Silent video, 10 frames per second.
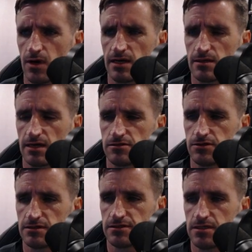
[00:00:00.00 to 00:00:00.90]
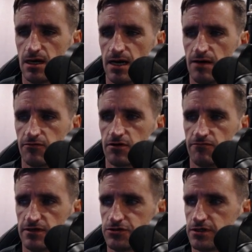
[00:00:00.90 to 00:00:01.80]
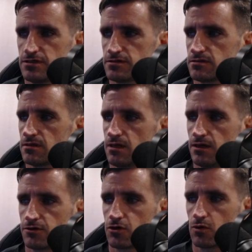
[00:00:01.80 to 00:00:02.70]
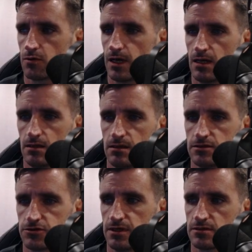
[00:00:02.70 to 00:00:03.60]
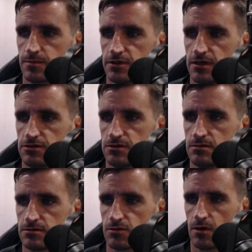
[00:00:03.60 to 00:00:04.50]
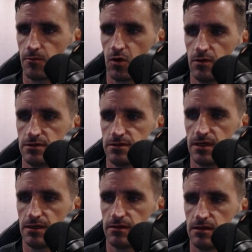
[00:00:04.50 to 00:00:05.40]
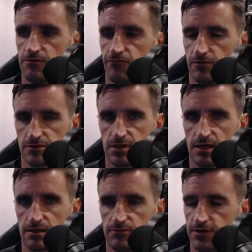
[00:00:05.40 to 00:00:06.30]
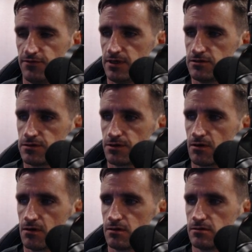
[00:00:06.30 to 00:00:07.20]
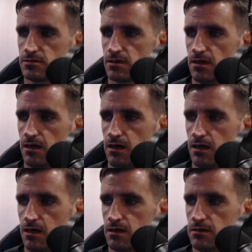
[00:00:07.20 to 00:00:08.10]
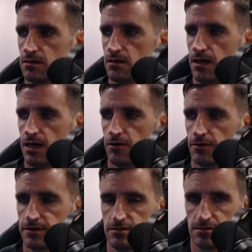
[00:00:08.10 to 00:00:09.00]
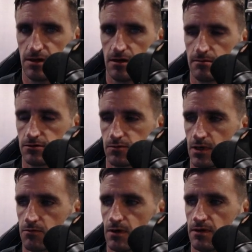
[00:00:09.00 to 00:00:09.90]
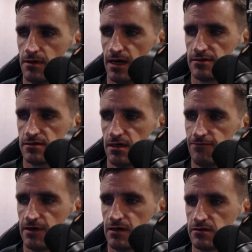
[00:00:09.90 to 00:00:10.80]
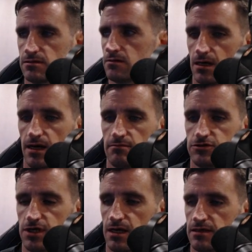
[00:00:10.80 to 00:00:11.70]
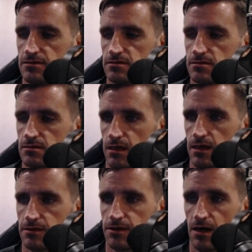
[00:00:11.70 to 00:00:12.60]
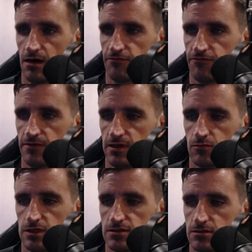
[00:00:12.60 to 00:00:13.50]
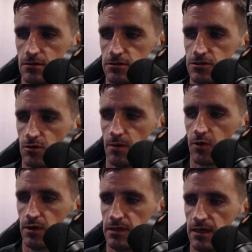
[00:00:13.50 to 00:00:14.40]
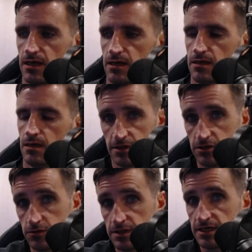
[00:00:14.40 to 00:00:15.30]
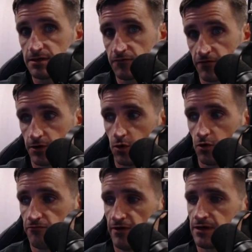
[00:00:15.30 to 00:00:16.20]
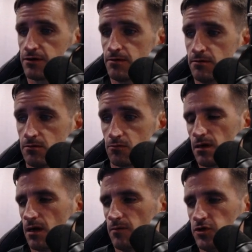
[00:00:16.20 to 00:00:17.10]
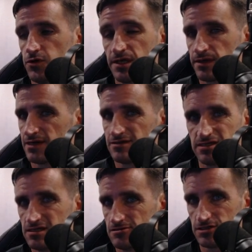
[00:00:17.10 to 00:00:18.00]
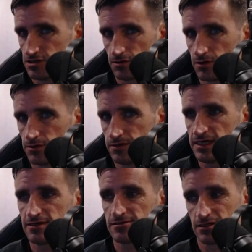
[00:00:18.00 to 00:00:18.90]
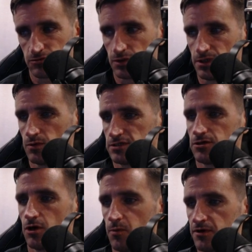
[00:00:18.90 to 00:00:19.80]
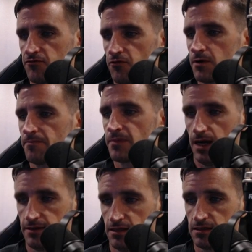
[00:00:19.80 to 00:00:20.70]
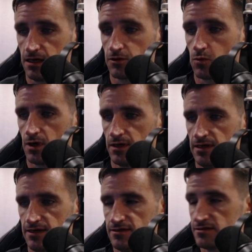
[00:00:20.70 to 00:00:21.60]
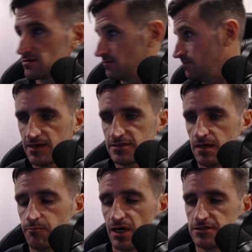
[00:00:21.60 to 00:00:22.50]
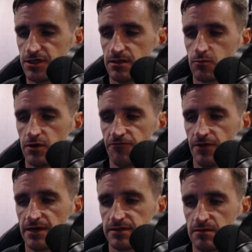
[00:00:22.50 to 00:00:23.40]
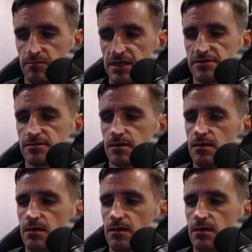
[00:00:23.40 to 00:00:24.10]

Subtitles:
as you can see, I have Gravicious and Corel in transportation. So I'm going to get the full stack of divination cards and Anarchy Scarabs when I run that safe house. I have Janice and Guff in research. So I'm going to get the unique for gold vendor. You can get T0 uniques. That's really what you're hoping for. And then the other one is a budget reflecting mist,